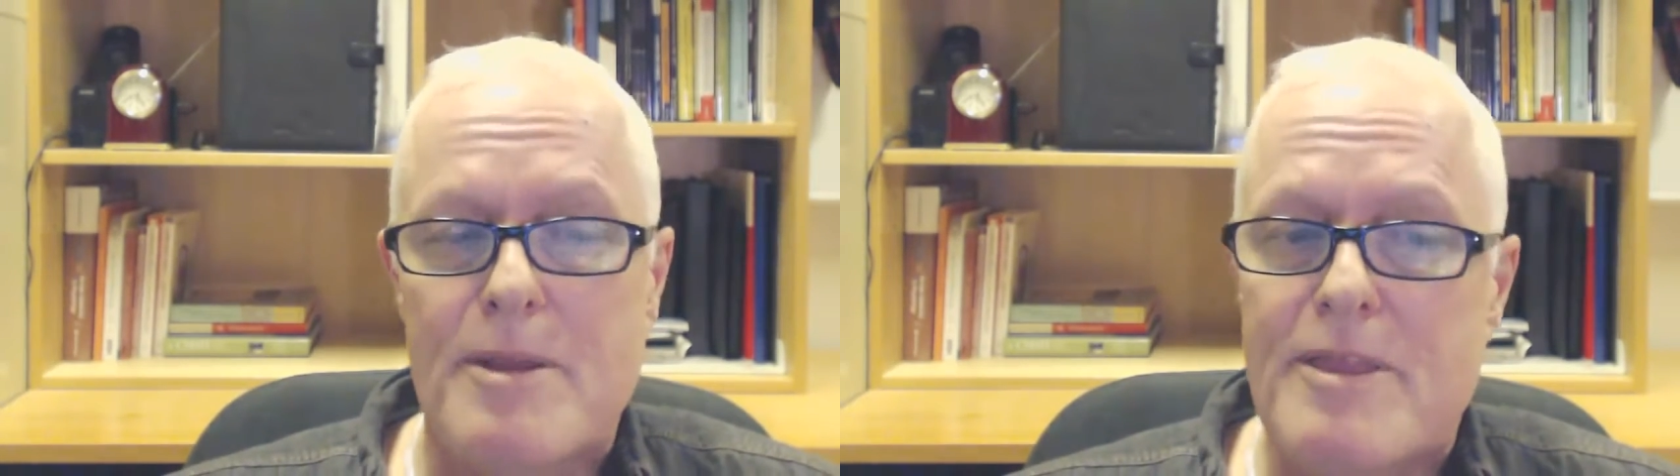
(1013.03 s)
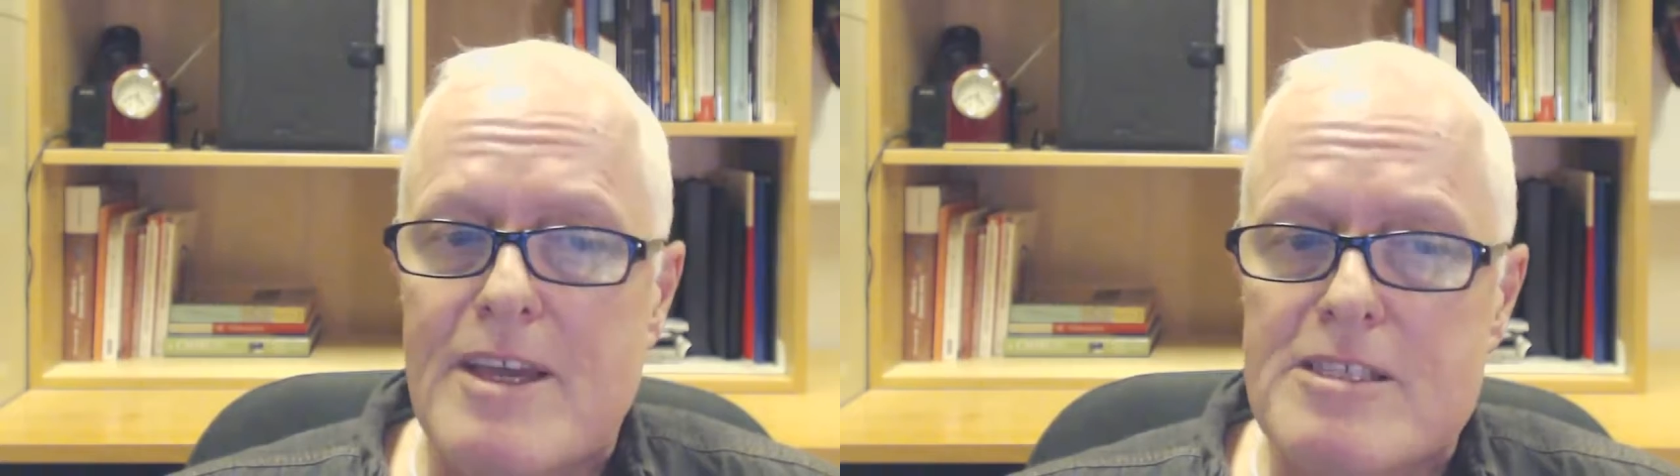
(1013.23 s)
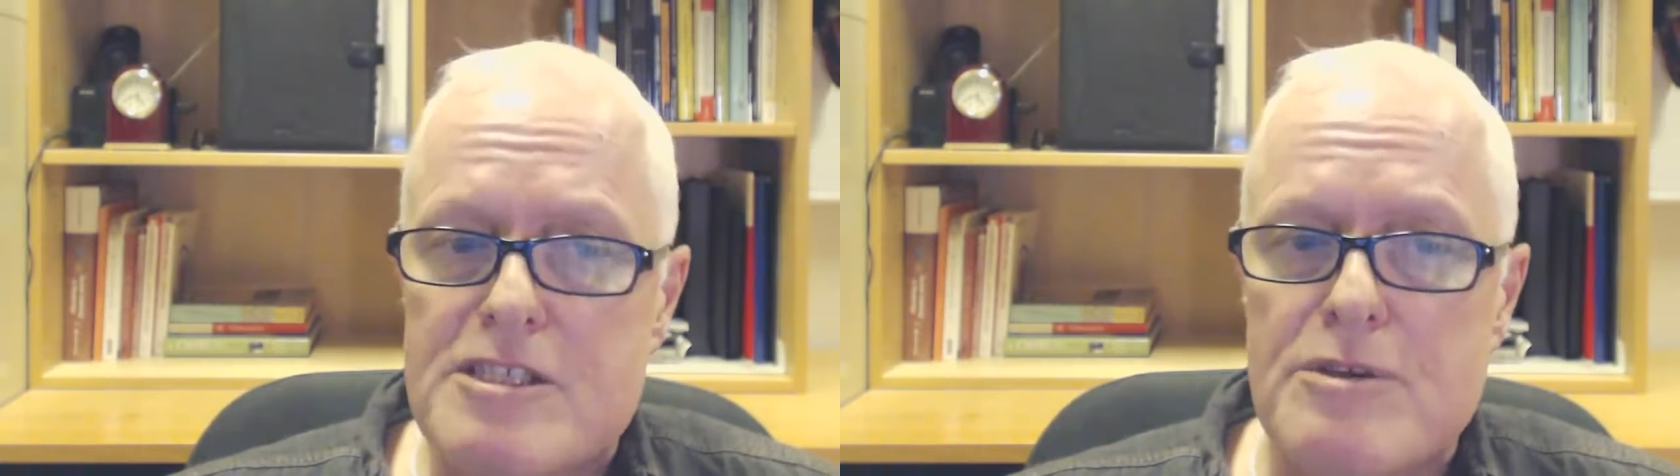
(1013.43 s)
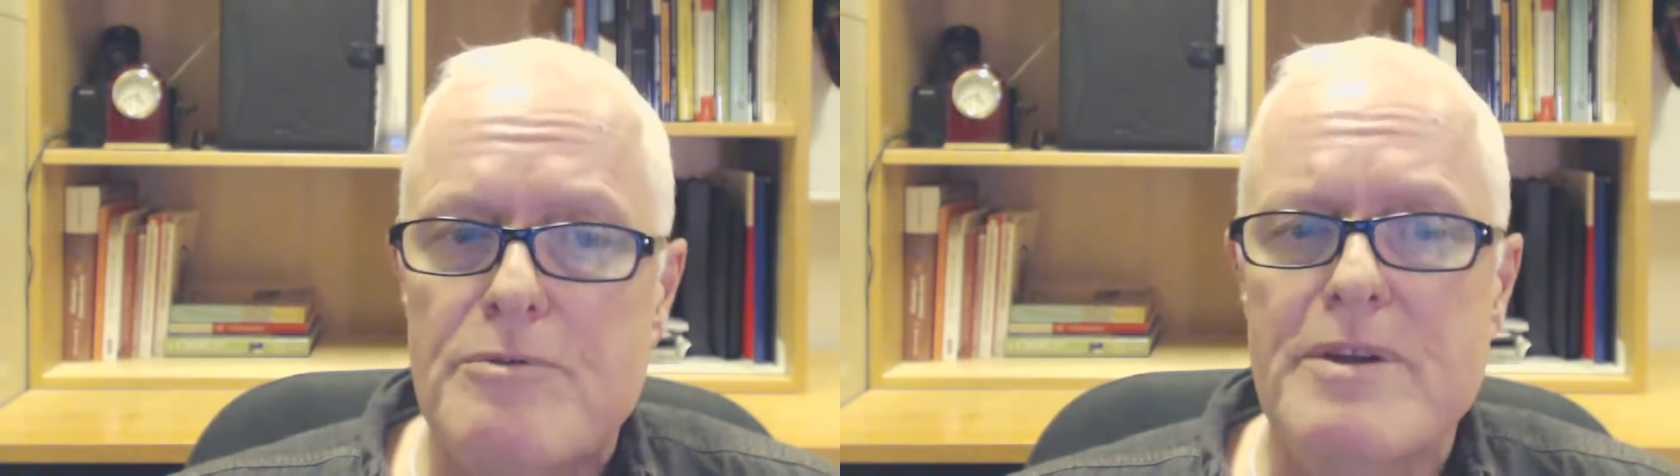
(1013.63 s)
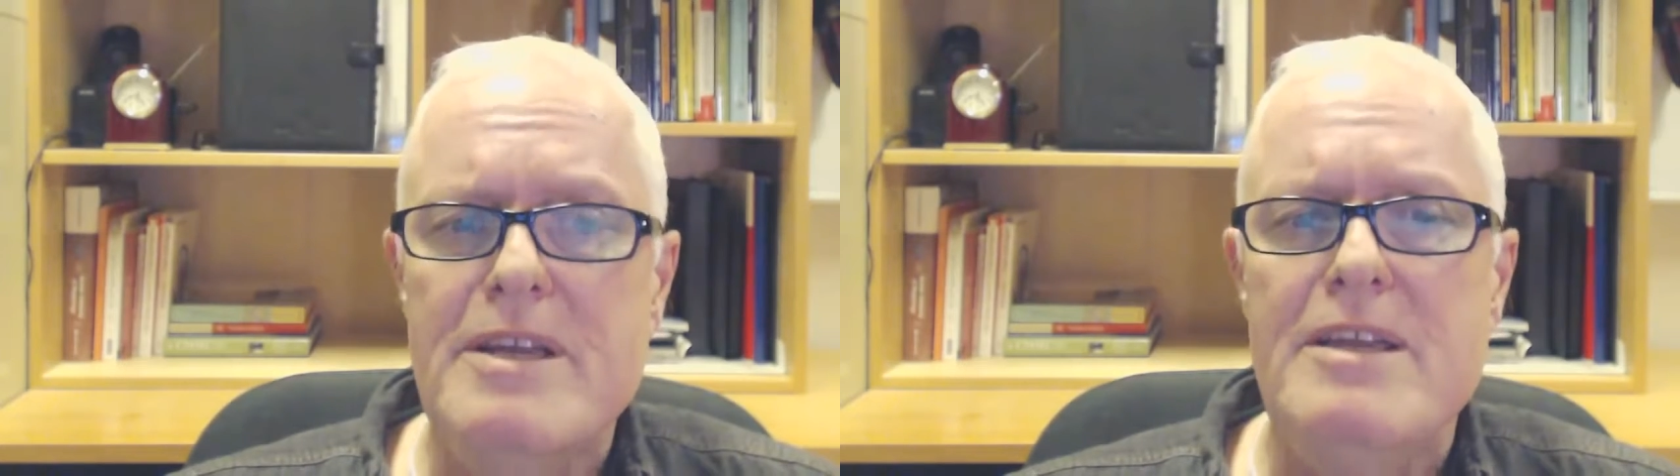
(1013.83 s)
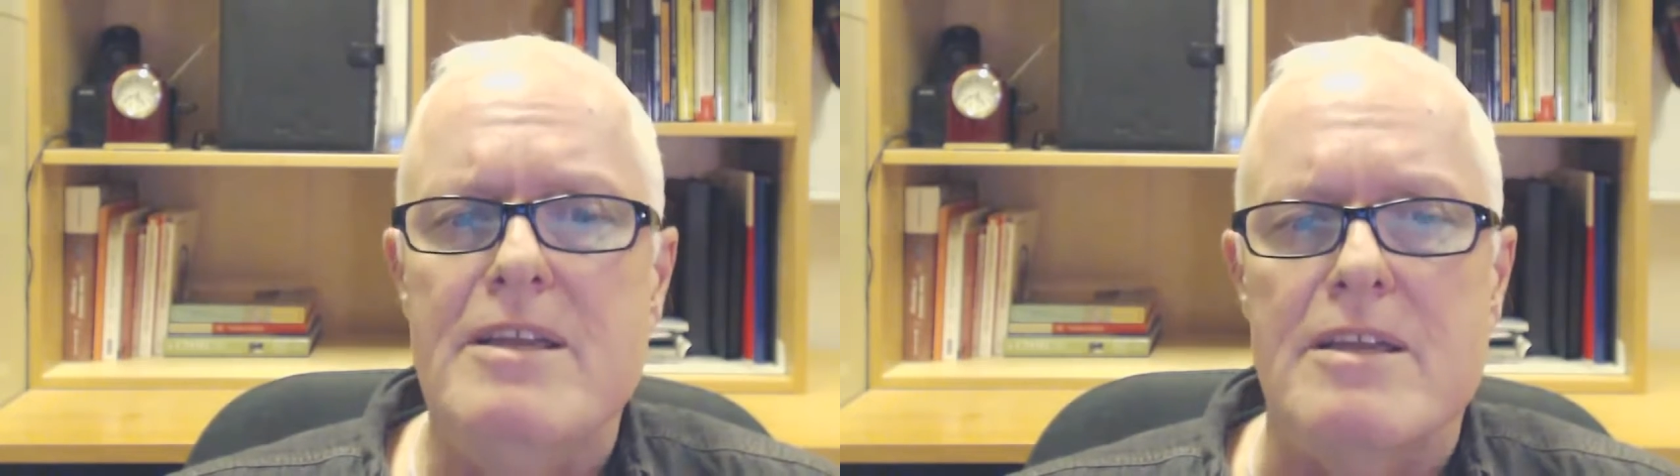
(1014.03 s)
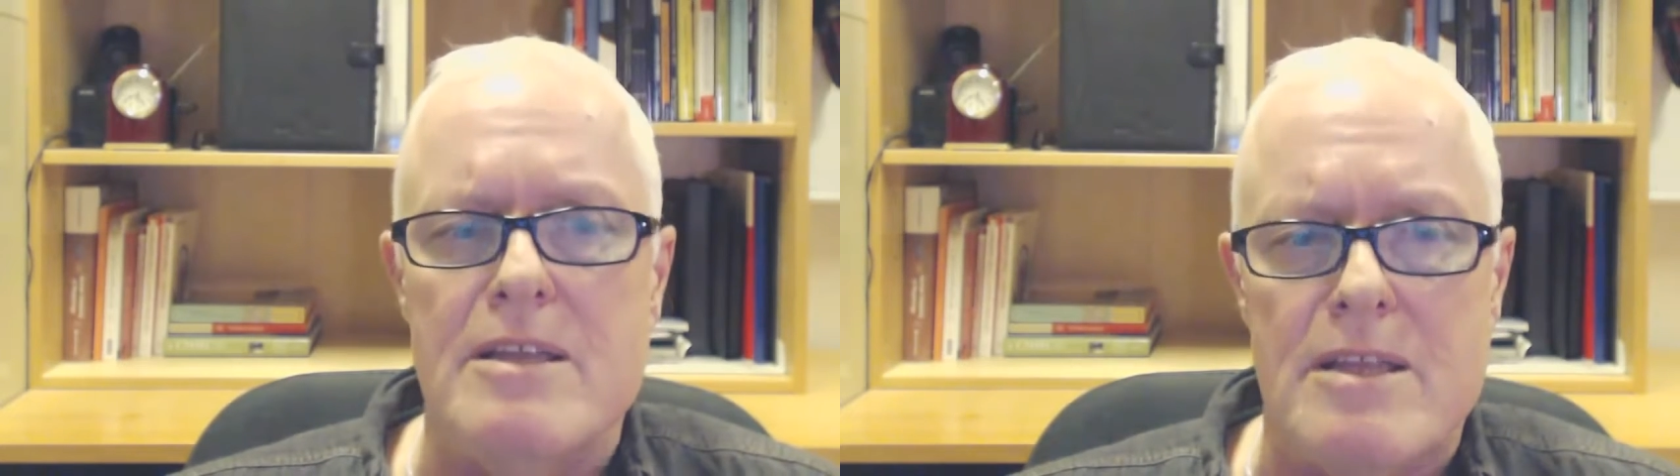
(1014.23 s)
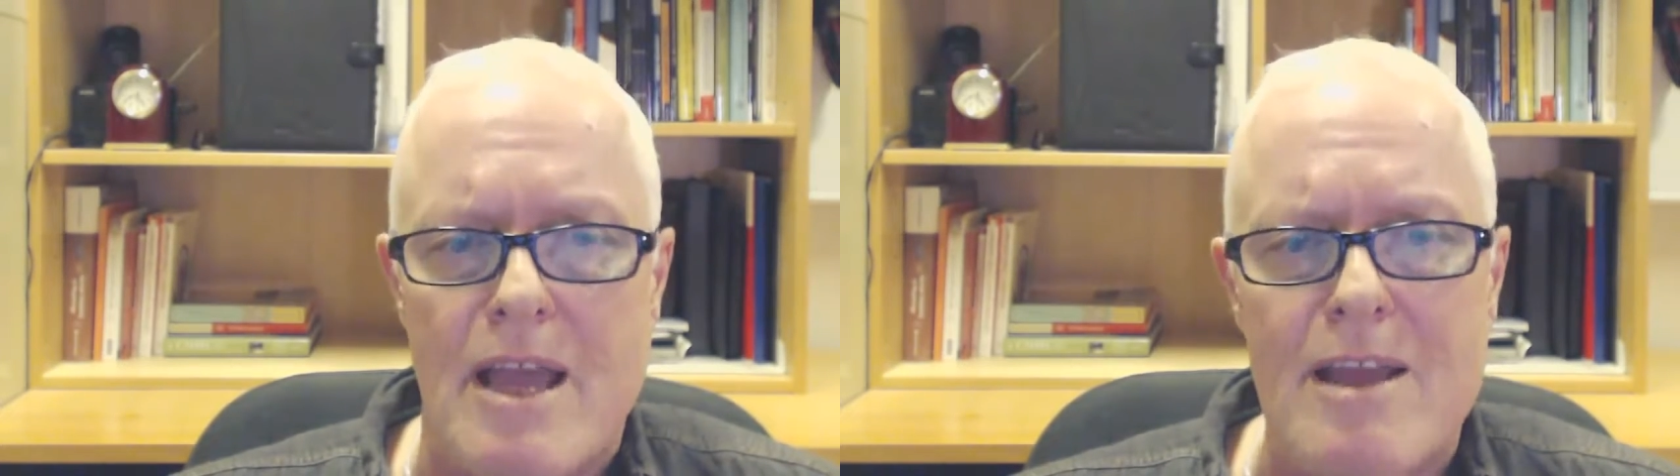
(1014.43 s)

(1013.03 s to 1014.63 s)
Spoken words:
But they're serene